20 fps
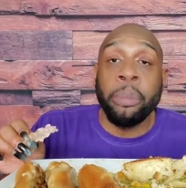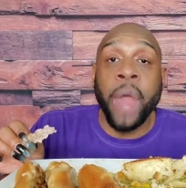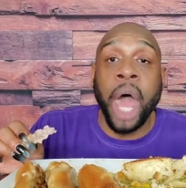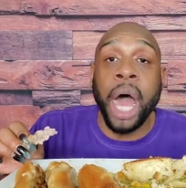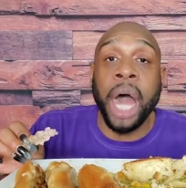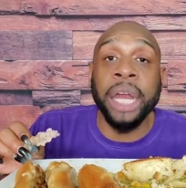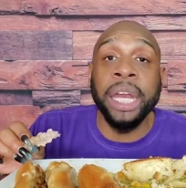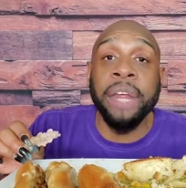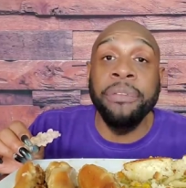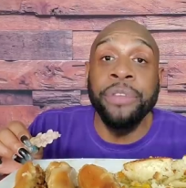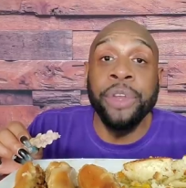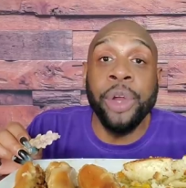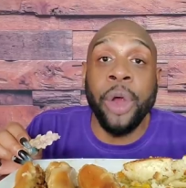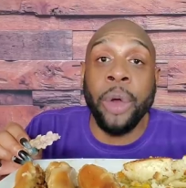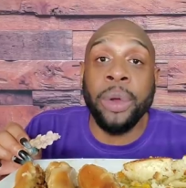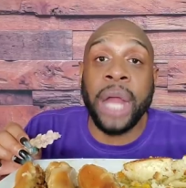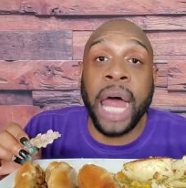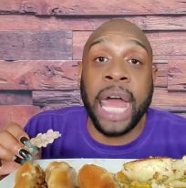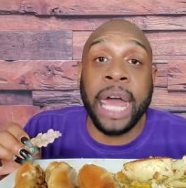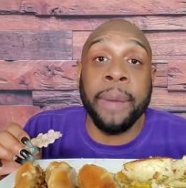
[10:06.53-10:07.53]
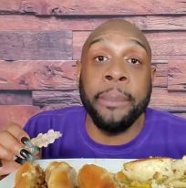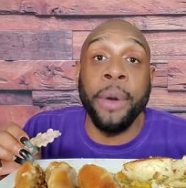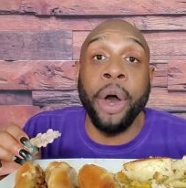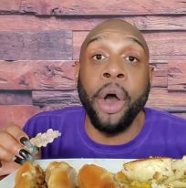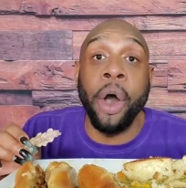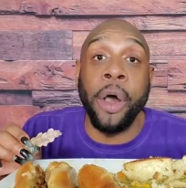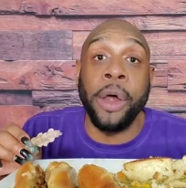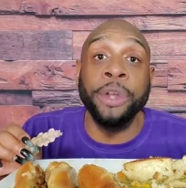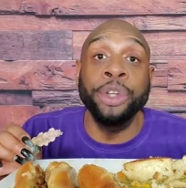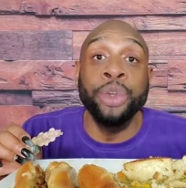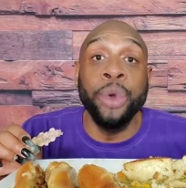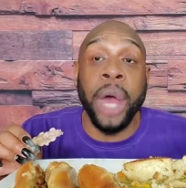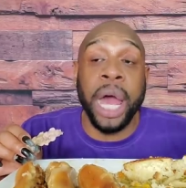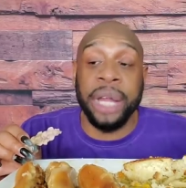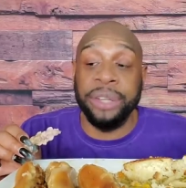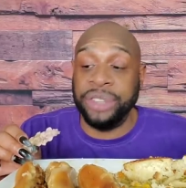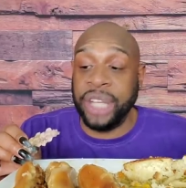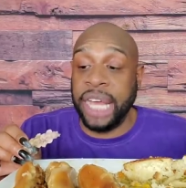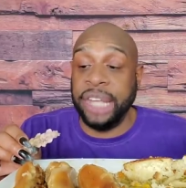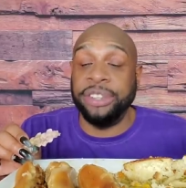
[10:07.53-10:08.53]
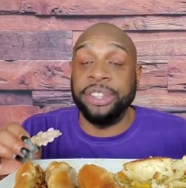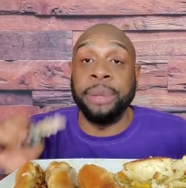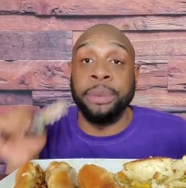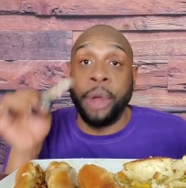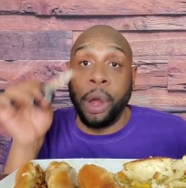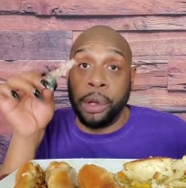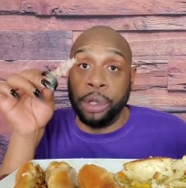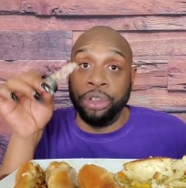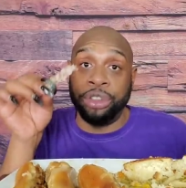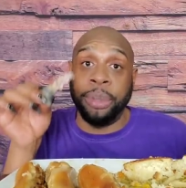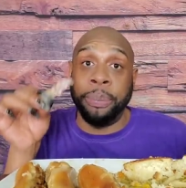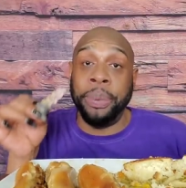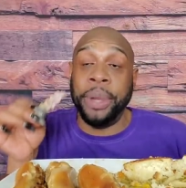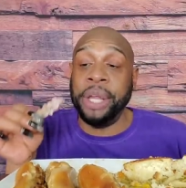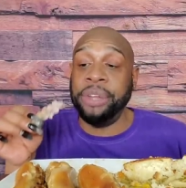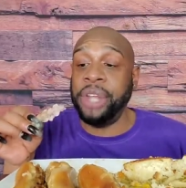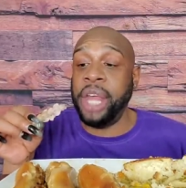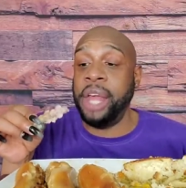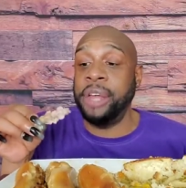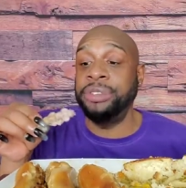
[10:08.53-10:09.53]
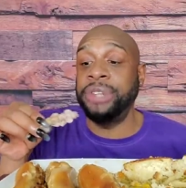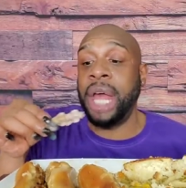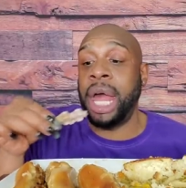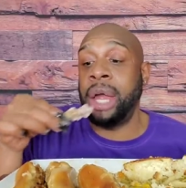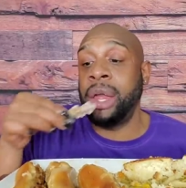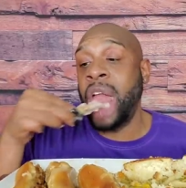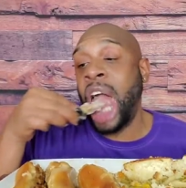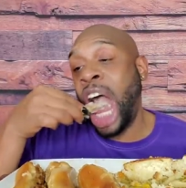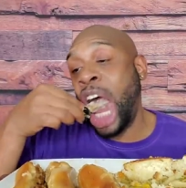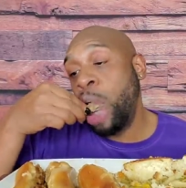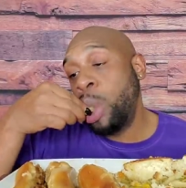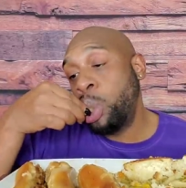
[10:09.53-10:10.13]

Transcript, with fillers: honey, if you don't like them or you hadn't tasted them, go get some pigtails now.